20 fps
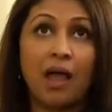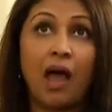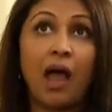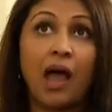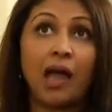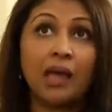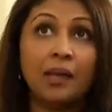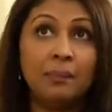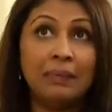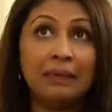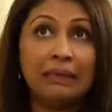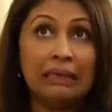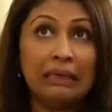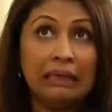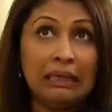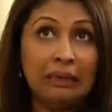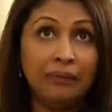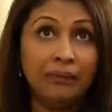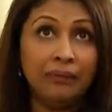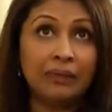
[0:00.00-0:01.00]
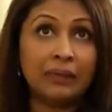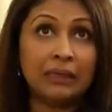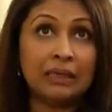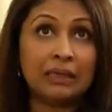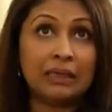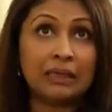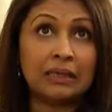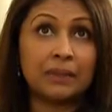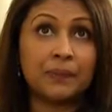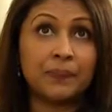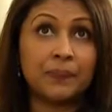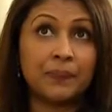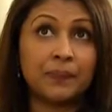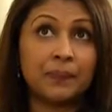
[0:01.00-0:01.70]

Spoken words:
I believe the